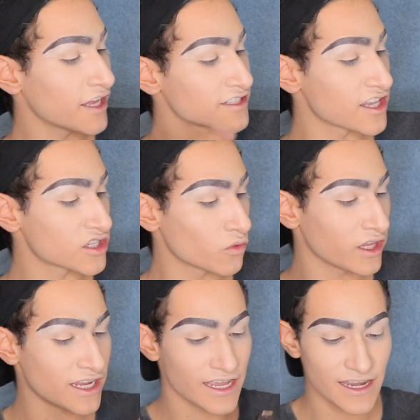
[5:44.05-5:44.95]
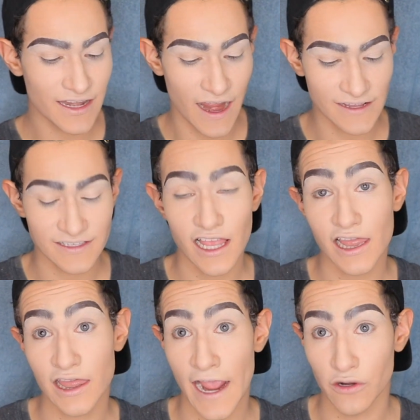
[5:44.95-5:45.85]
It's this really nice
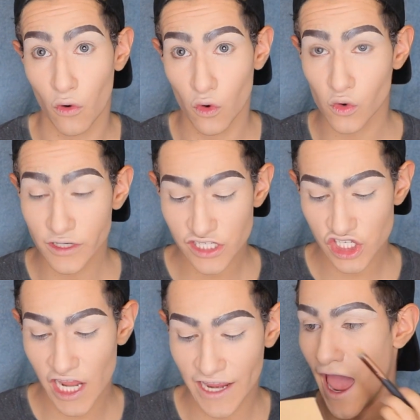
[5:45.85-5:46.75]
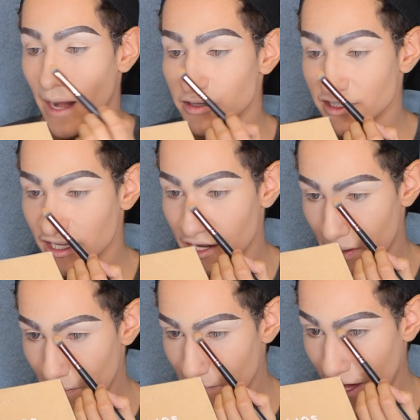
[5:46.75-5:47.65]
light orange shade, and I'm just
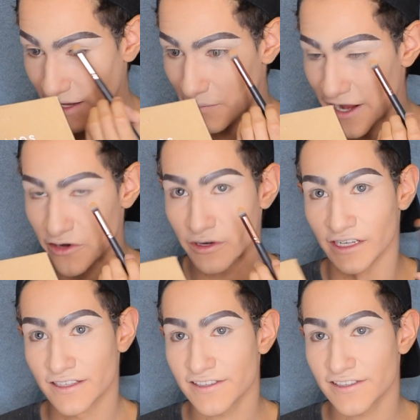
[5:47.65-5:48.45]
gonna make my crease.